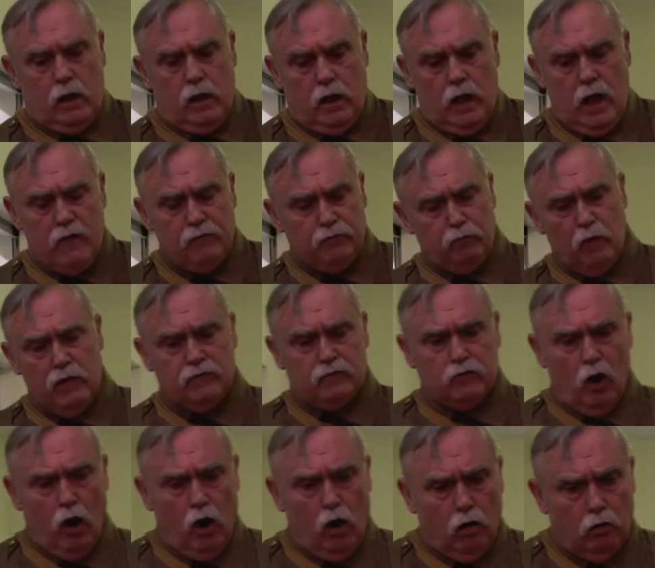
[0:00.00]
If we've
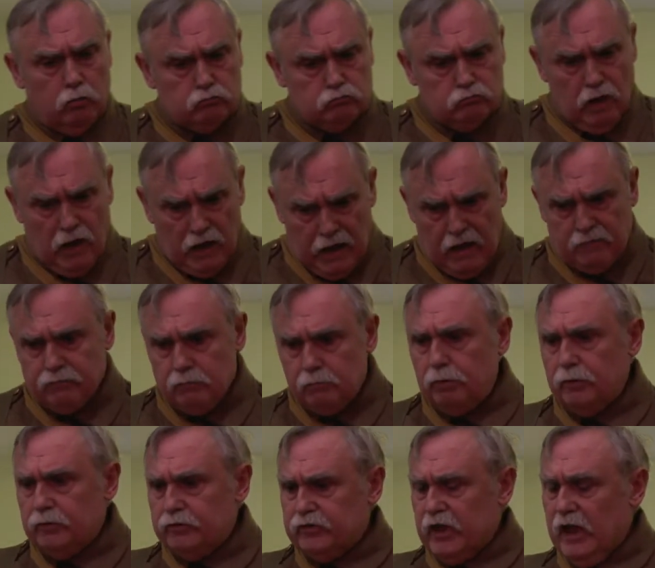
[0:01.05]
got
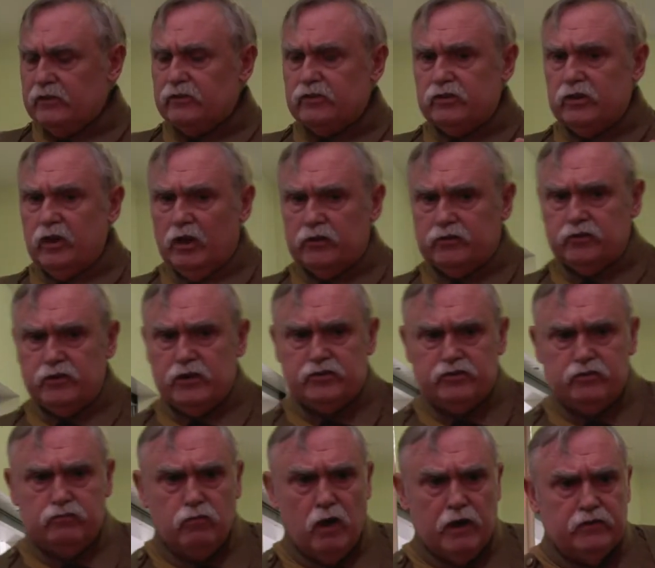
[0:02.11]
11%
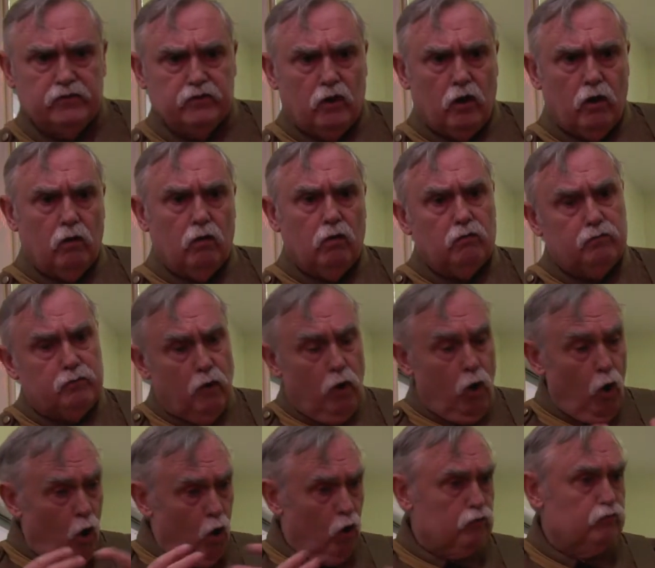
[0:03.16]
attrition rate for
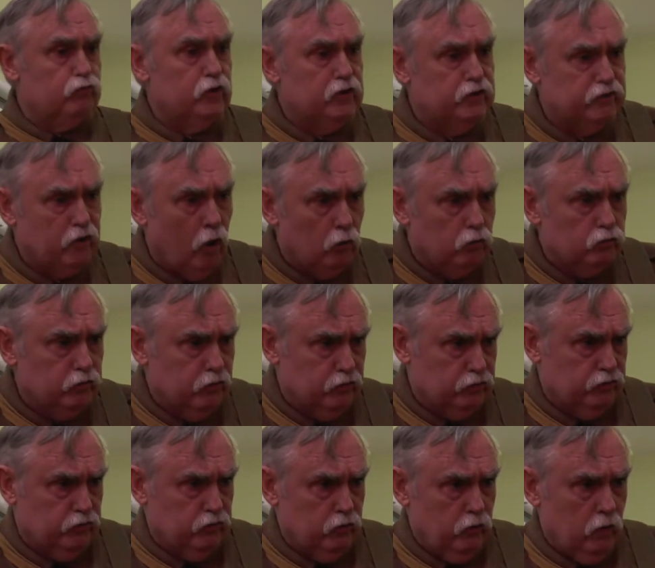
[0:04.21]
ordinary
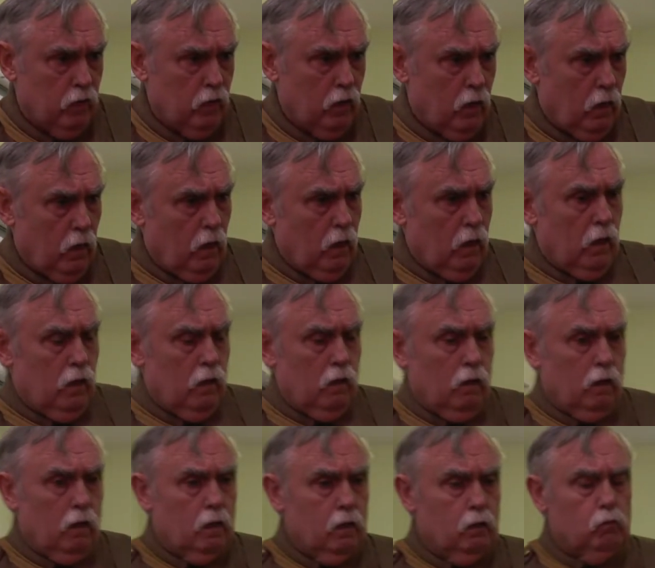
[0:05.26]
soldiers,
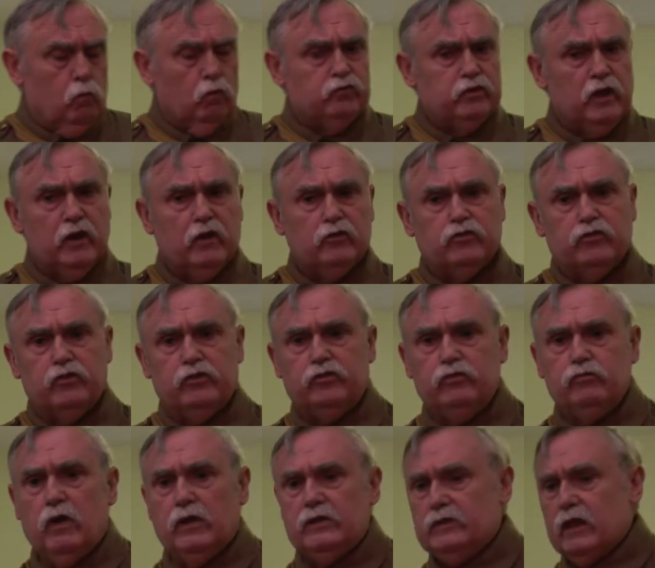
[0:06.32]
What's our
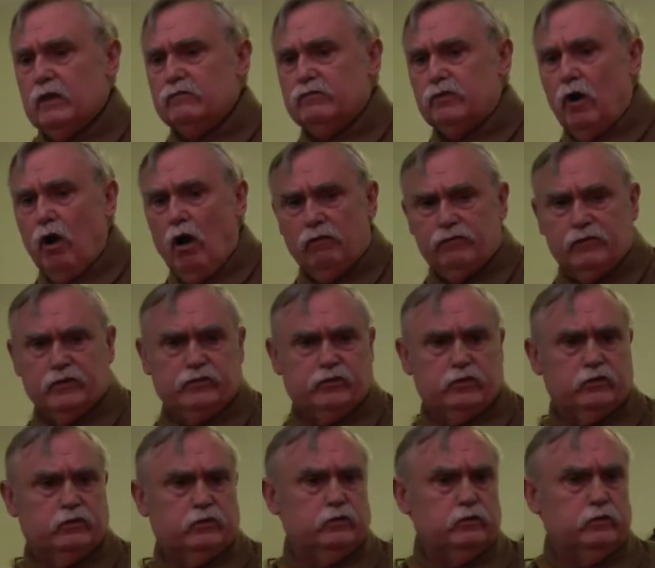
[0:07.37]
attrition rate then for
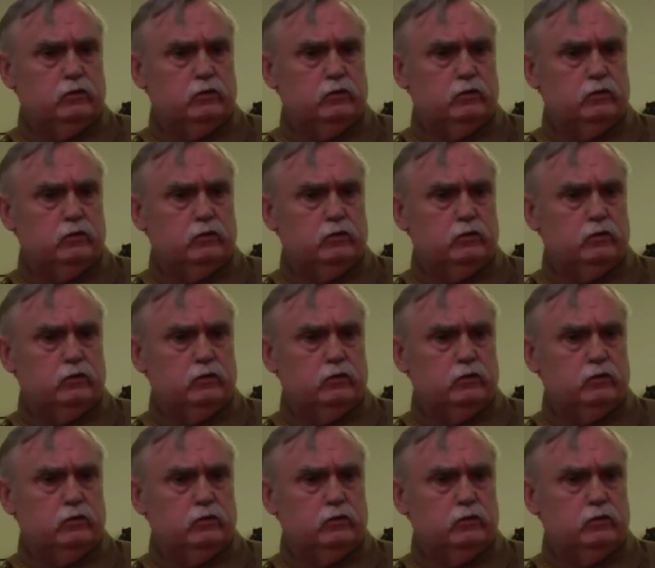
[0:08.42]
officers?